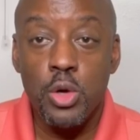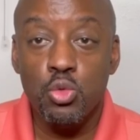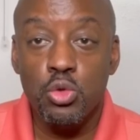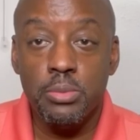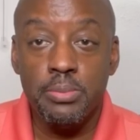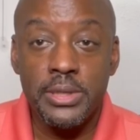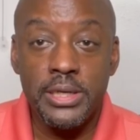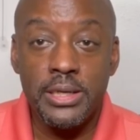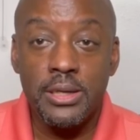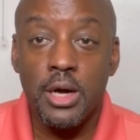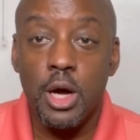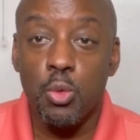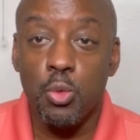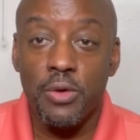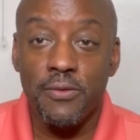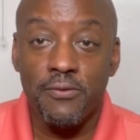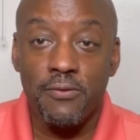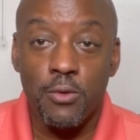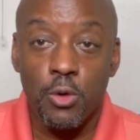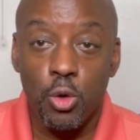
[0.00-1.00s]
would be a
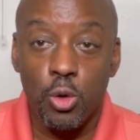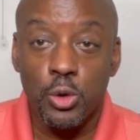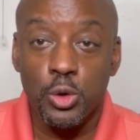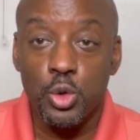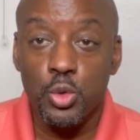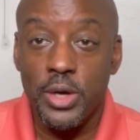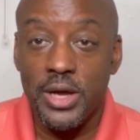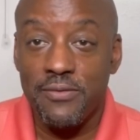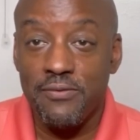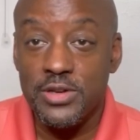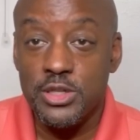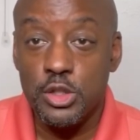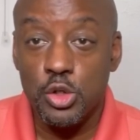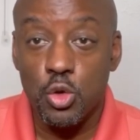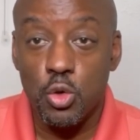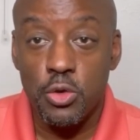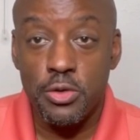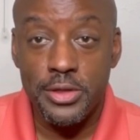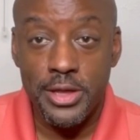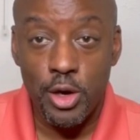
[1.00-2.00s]
referral to a
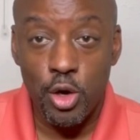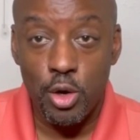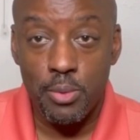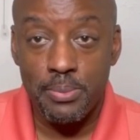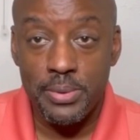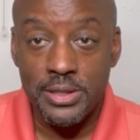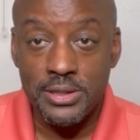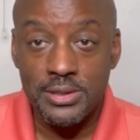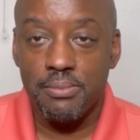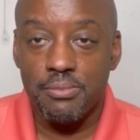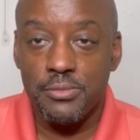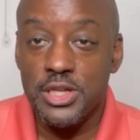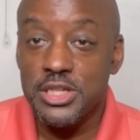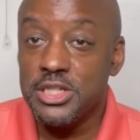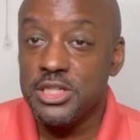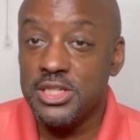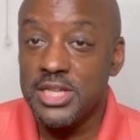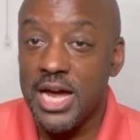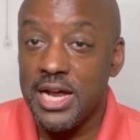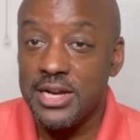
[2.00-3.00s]
physical therapist. This
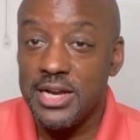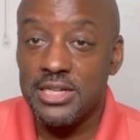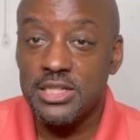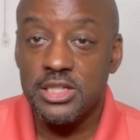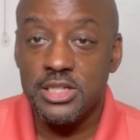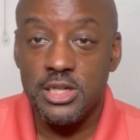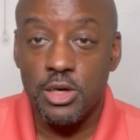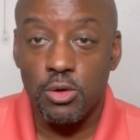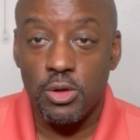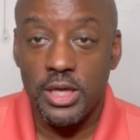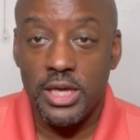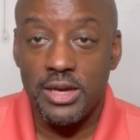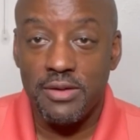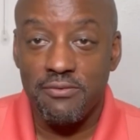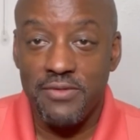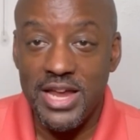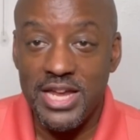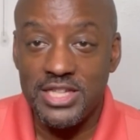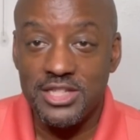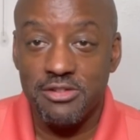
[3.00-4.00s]
is not necessarily
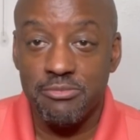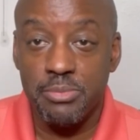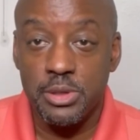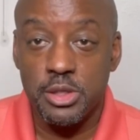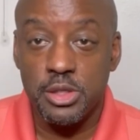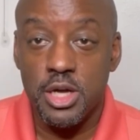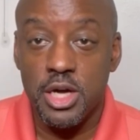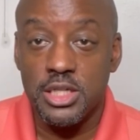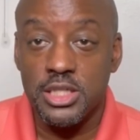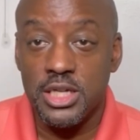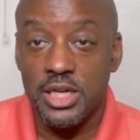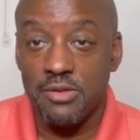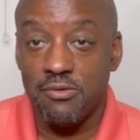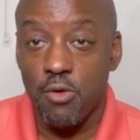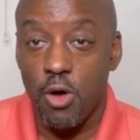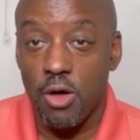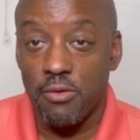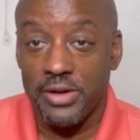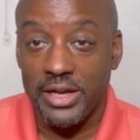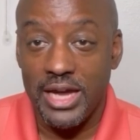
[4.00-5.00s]
invasive, but does
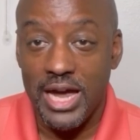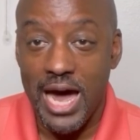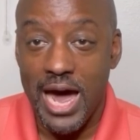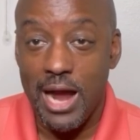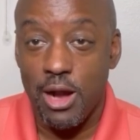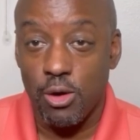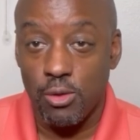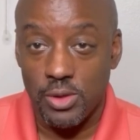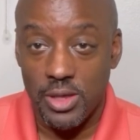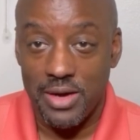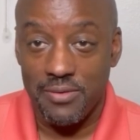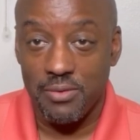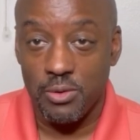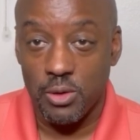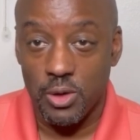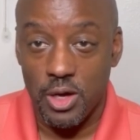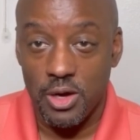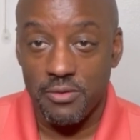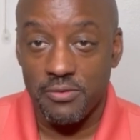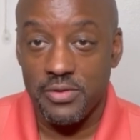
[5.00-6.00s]
involve a higher
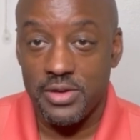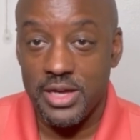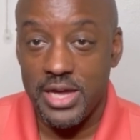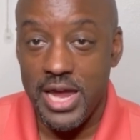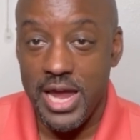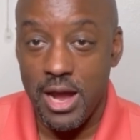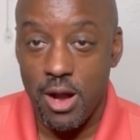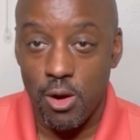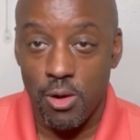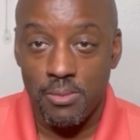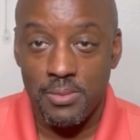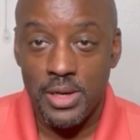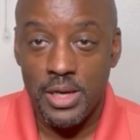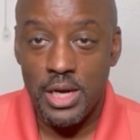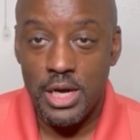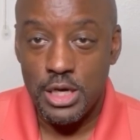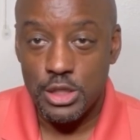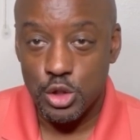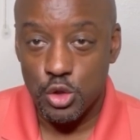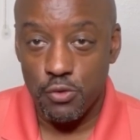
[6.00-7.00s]
level of care.
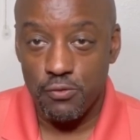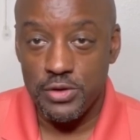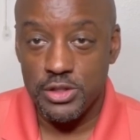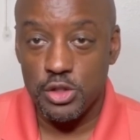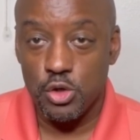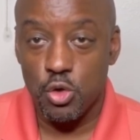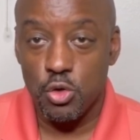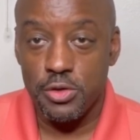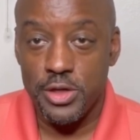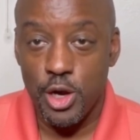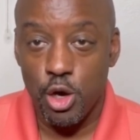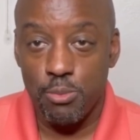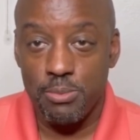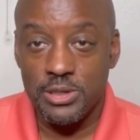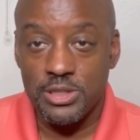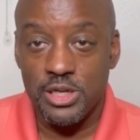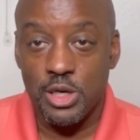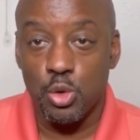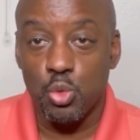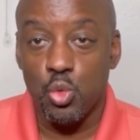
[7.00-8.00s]
So physical
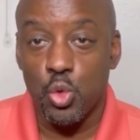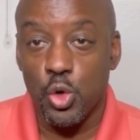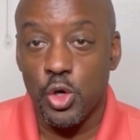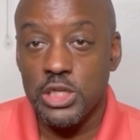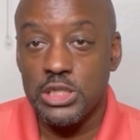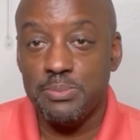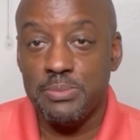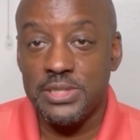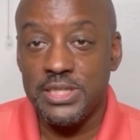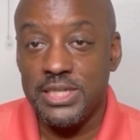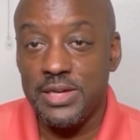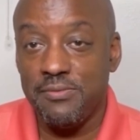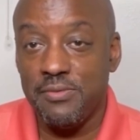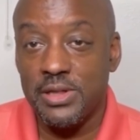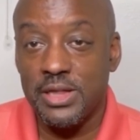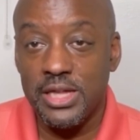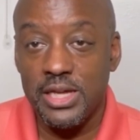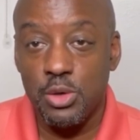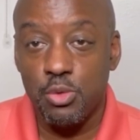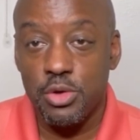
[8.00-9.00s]
therapists can work
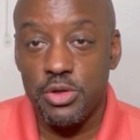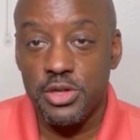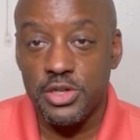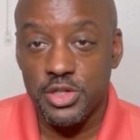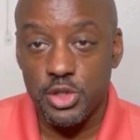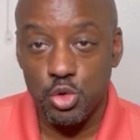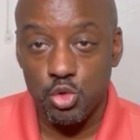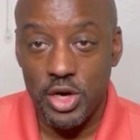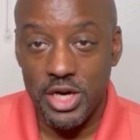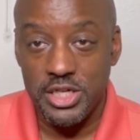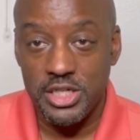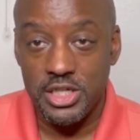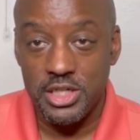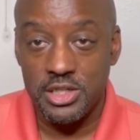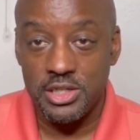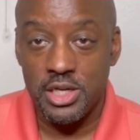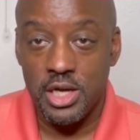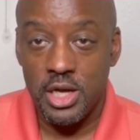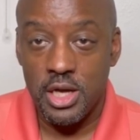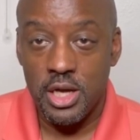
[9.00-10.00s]
specifically with
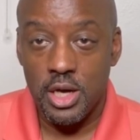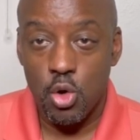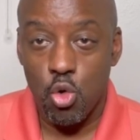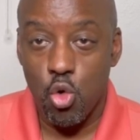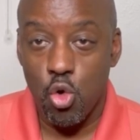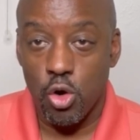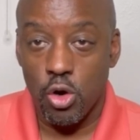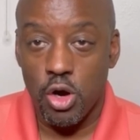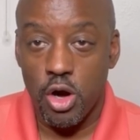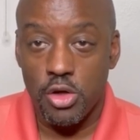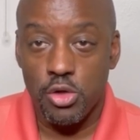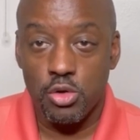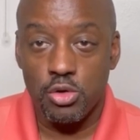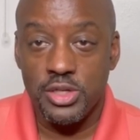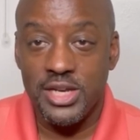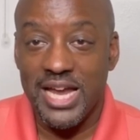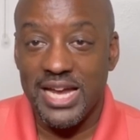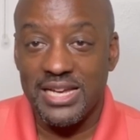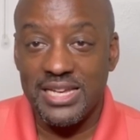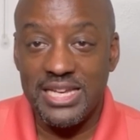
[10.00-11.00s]
stretches or other
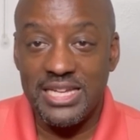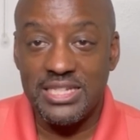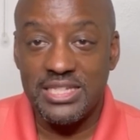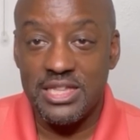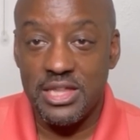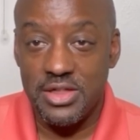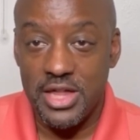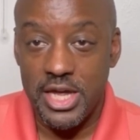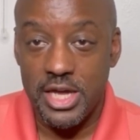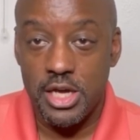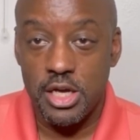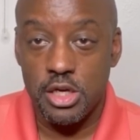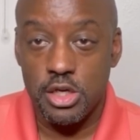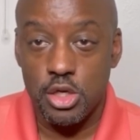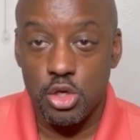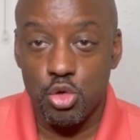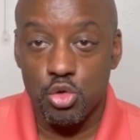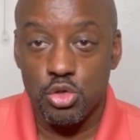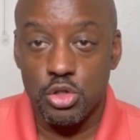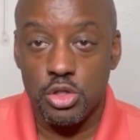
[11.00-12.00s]
techniques that they can
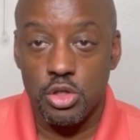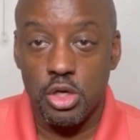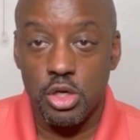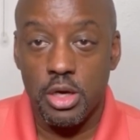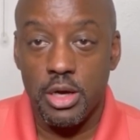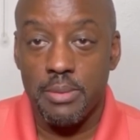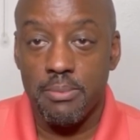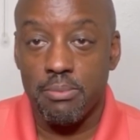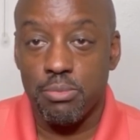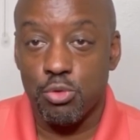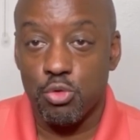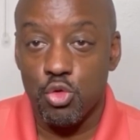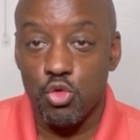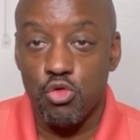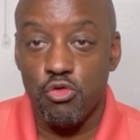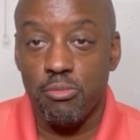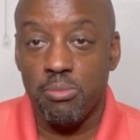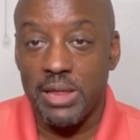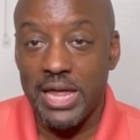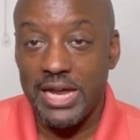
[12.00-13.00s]
use to
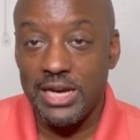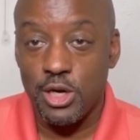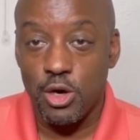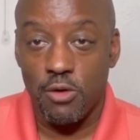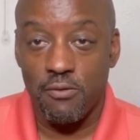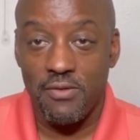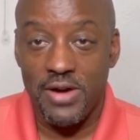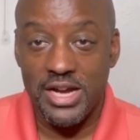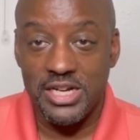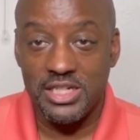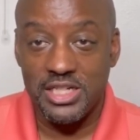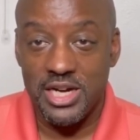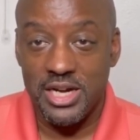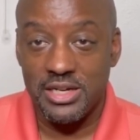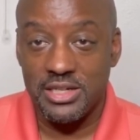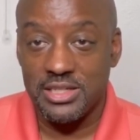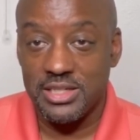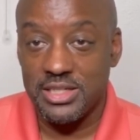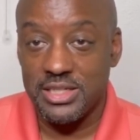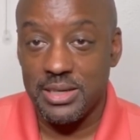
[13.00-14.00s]
improve plantar
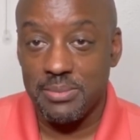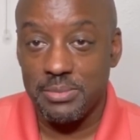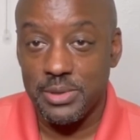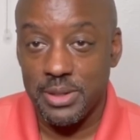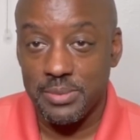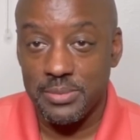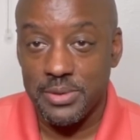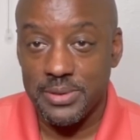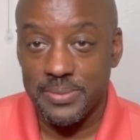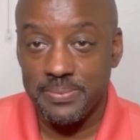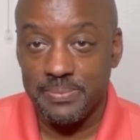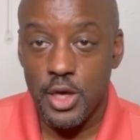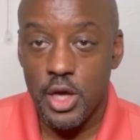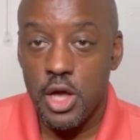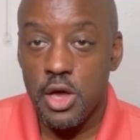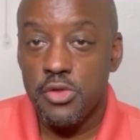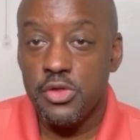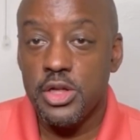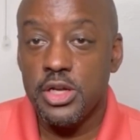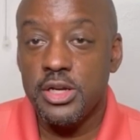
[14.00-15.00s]
fasciitis symptoms.
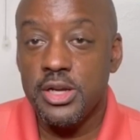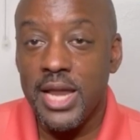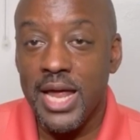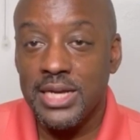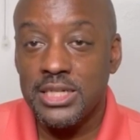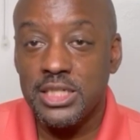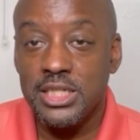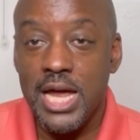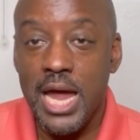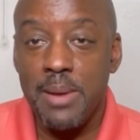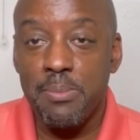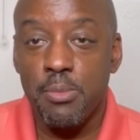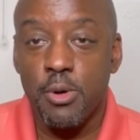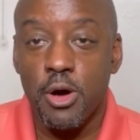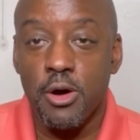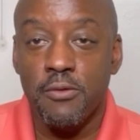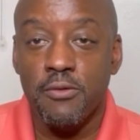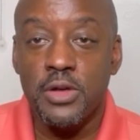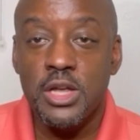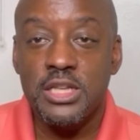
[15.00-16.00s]
The next type
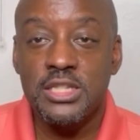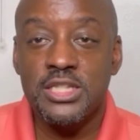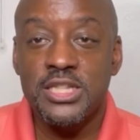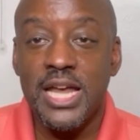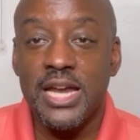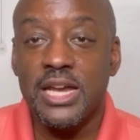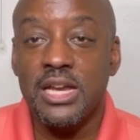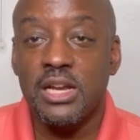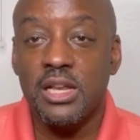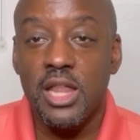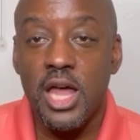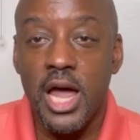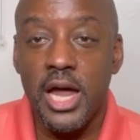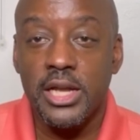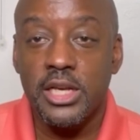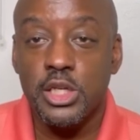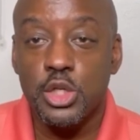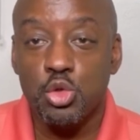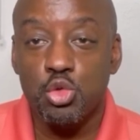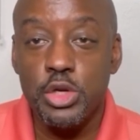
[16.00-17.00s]
of
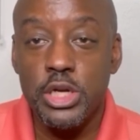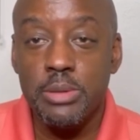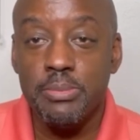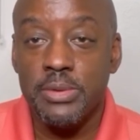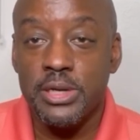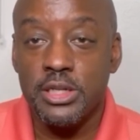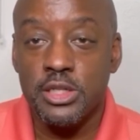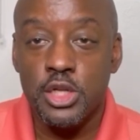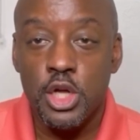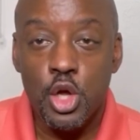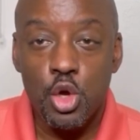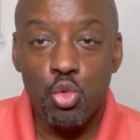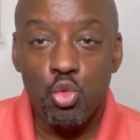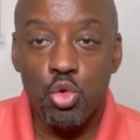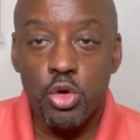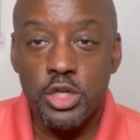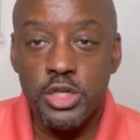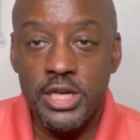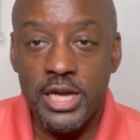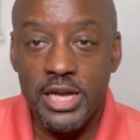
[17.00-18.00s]
second-line treatments
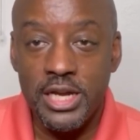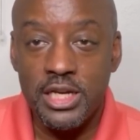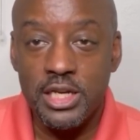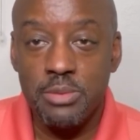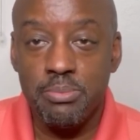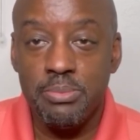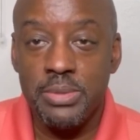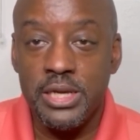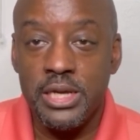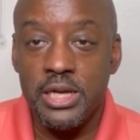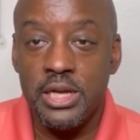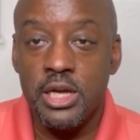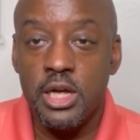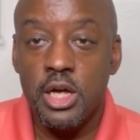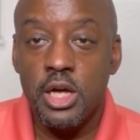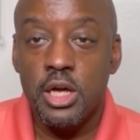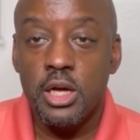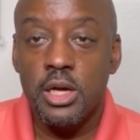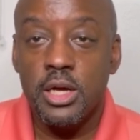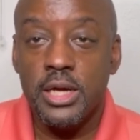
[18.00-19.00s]
would tend to be
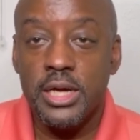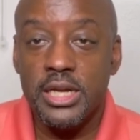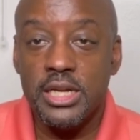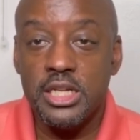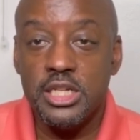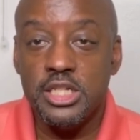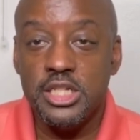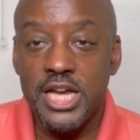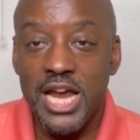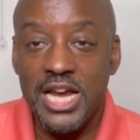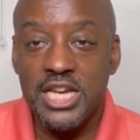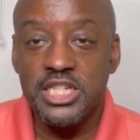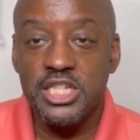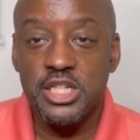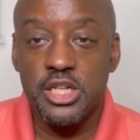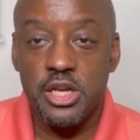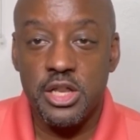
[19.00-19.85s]
injection